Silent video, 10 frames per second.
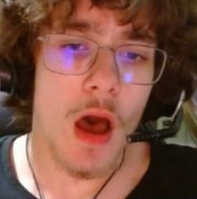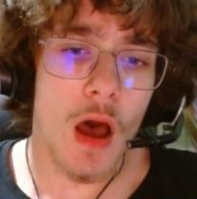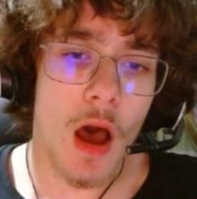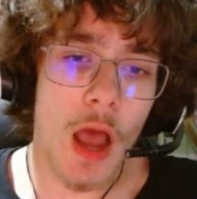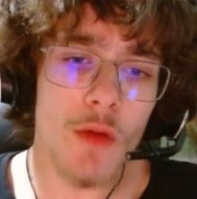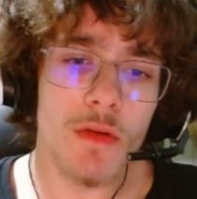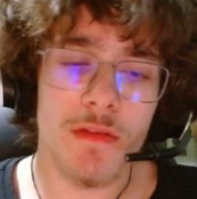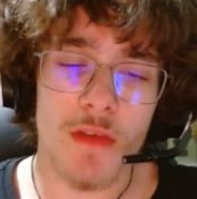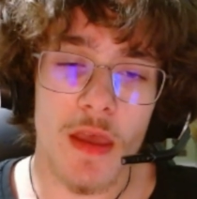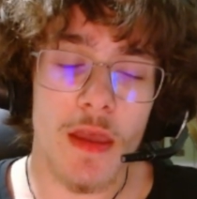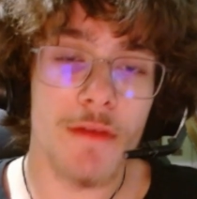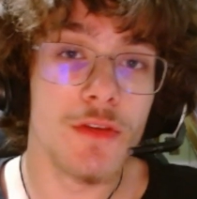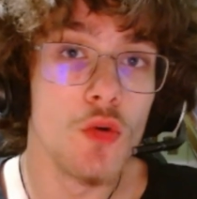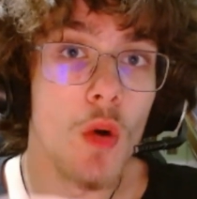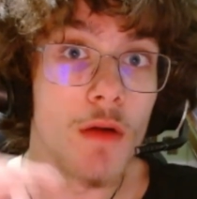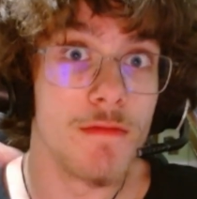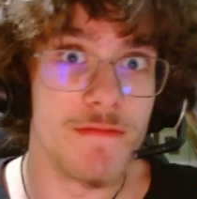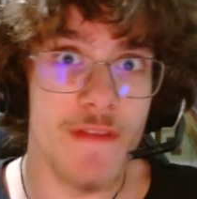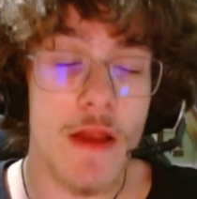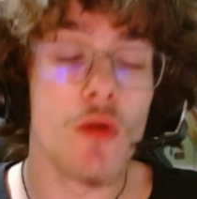I would say if you are
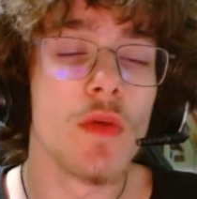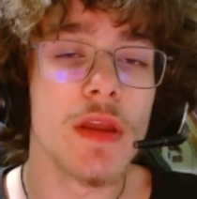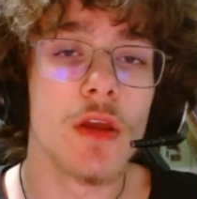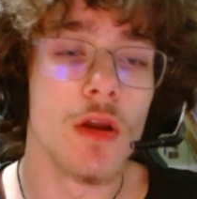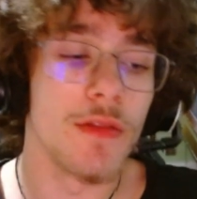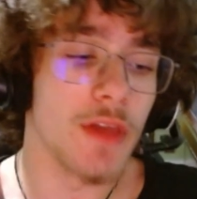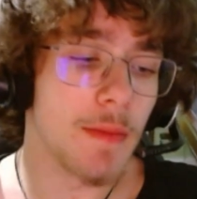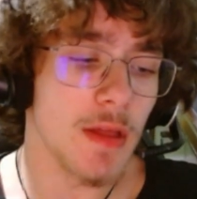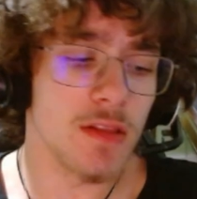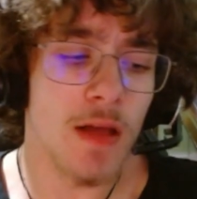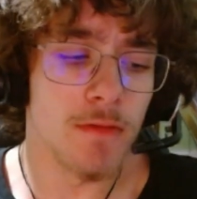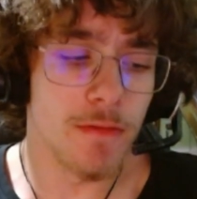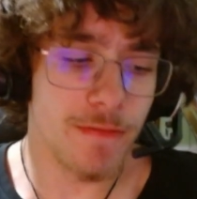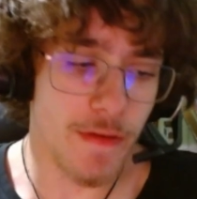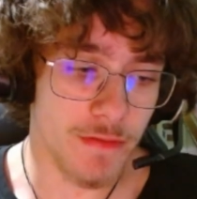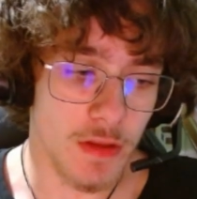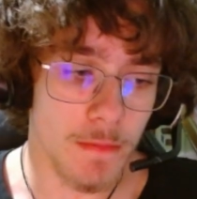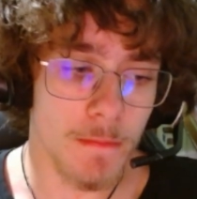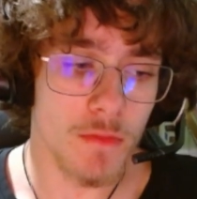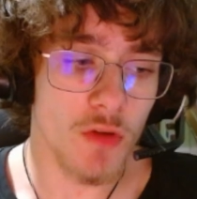very good at the game, like level 50,
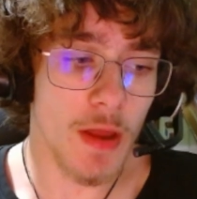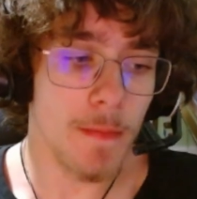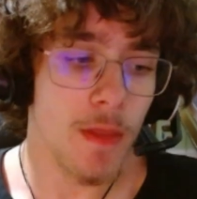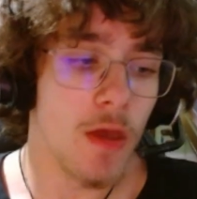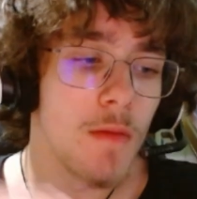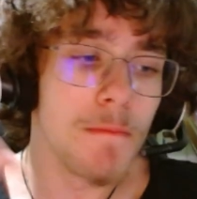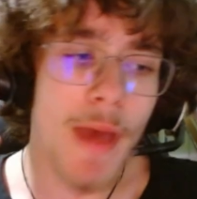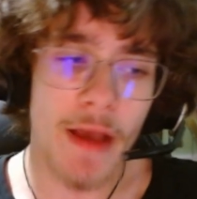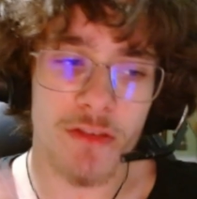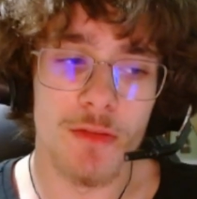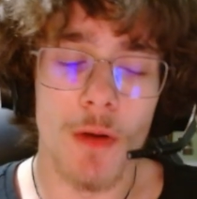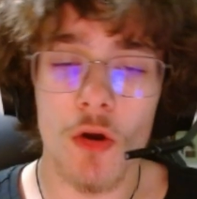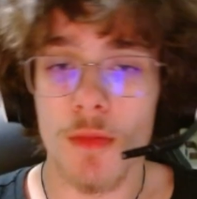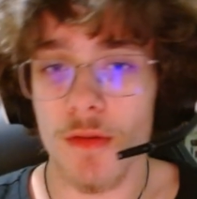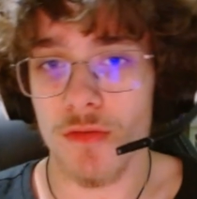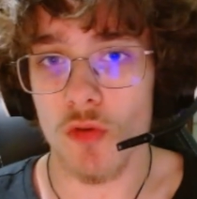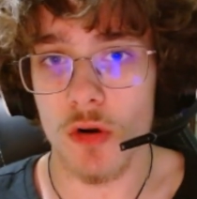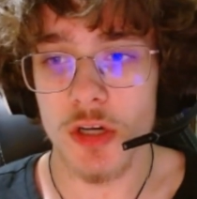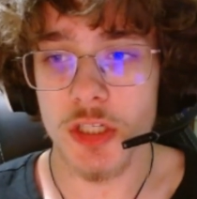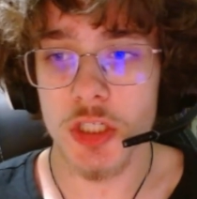right? Max your Pokemon
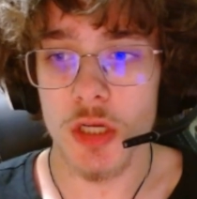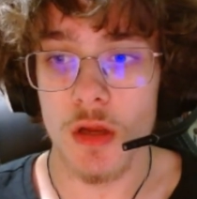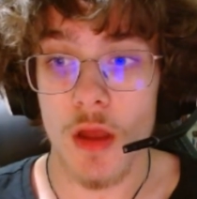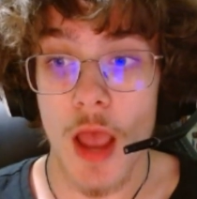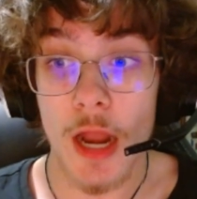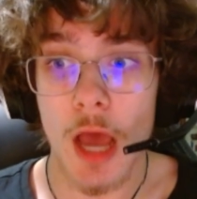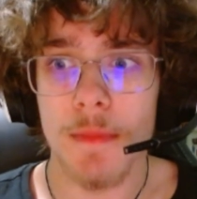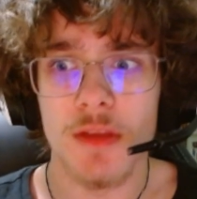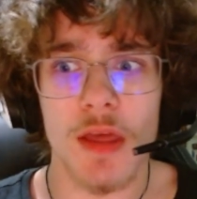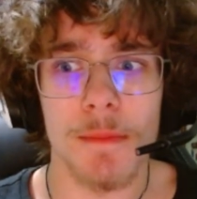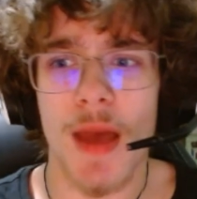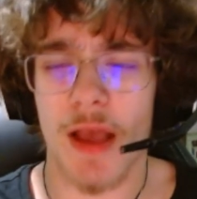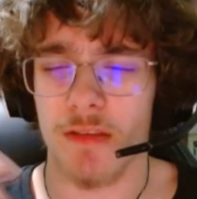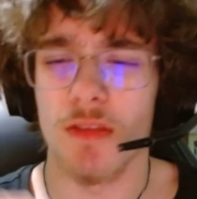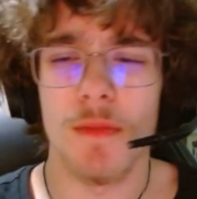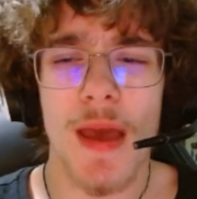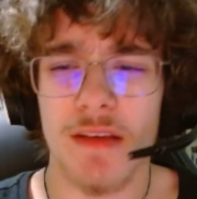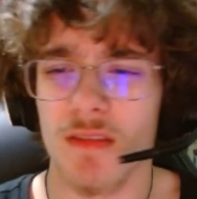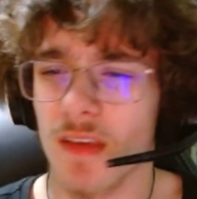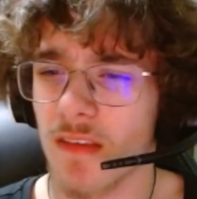storage, and I mean like max, and the
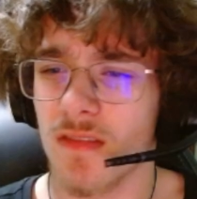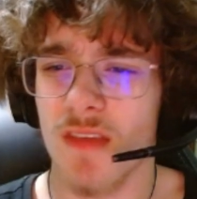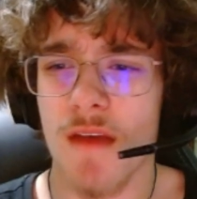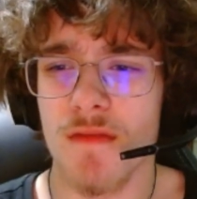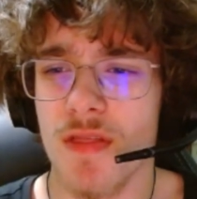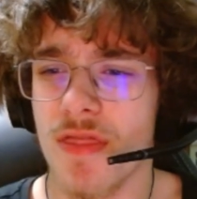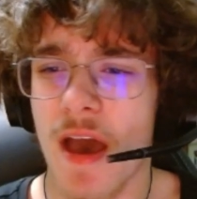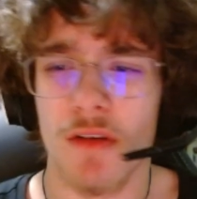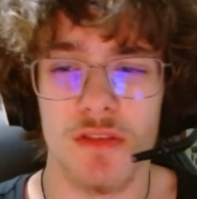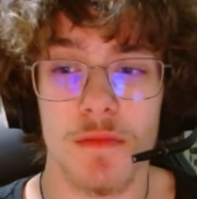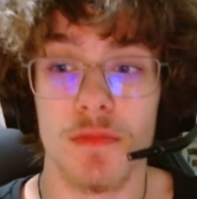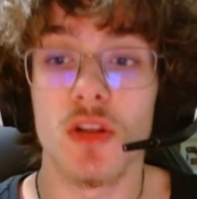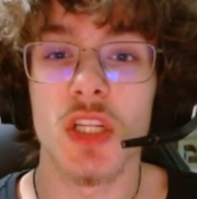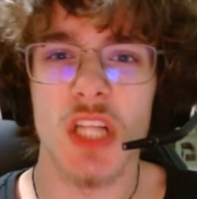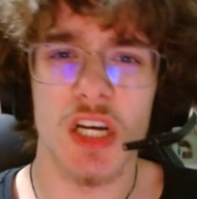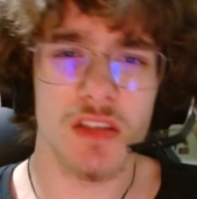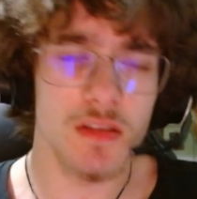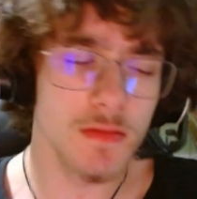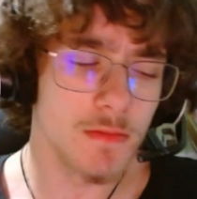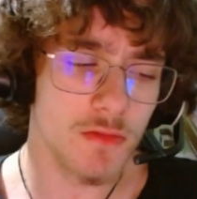max is like 7,000
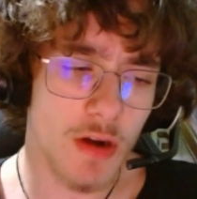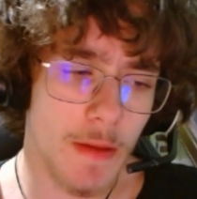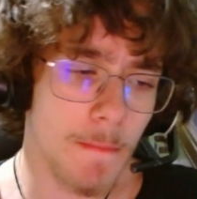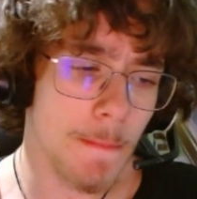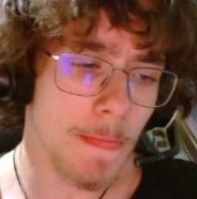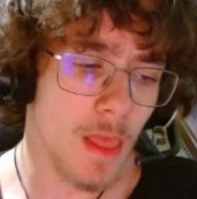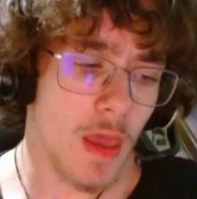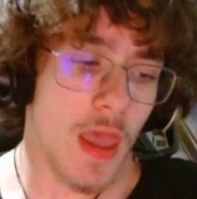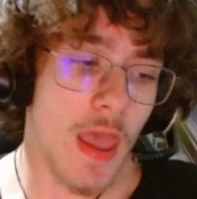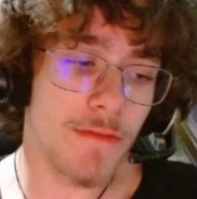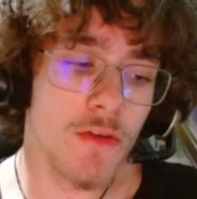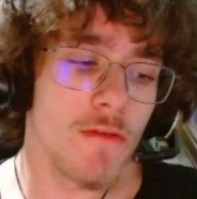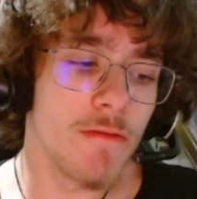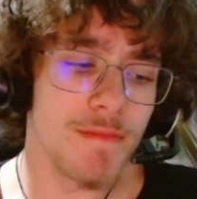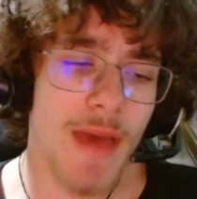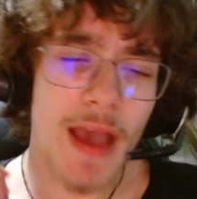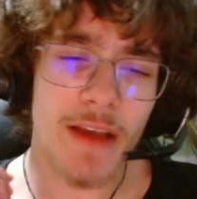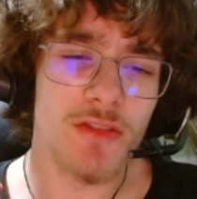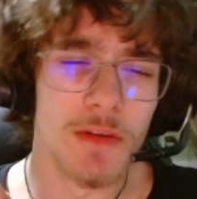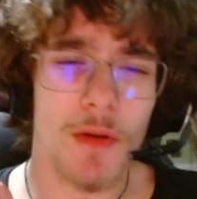plus, right? If you've
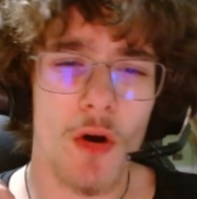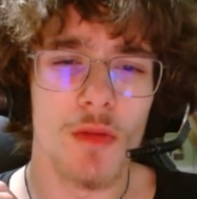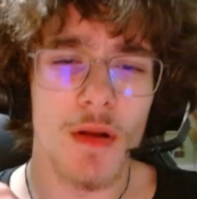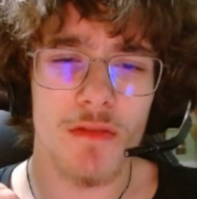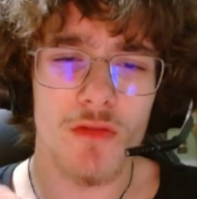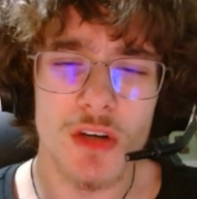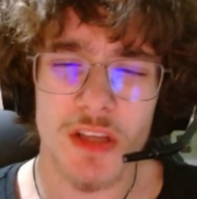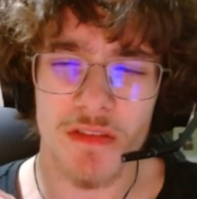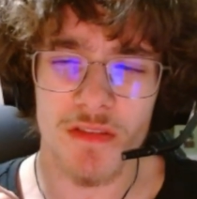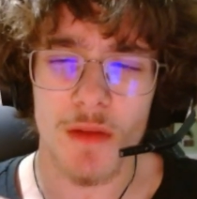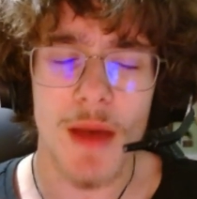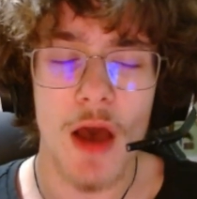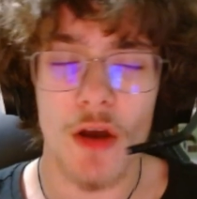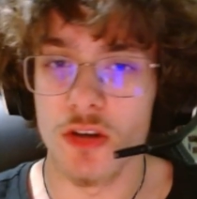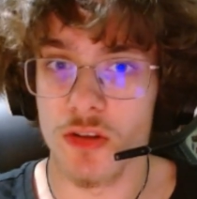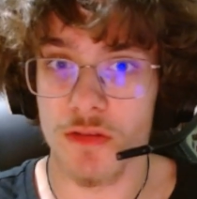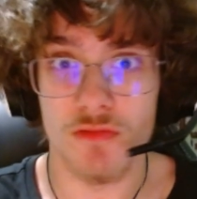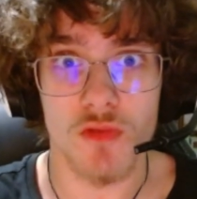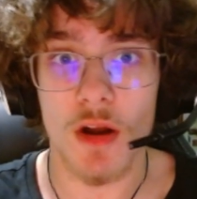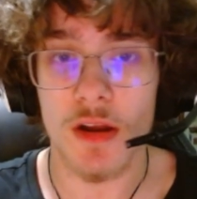maxed your Pokemon storage and somehow you're just
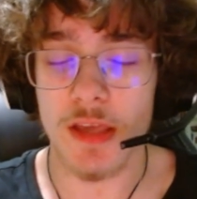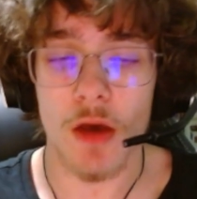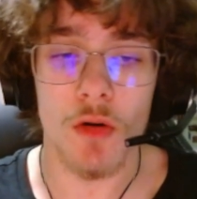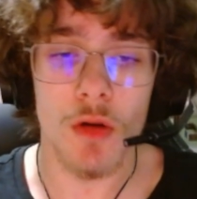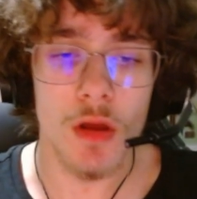running out,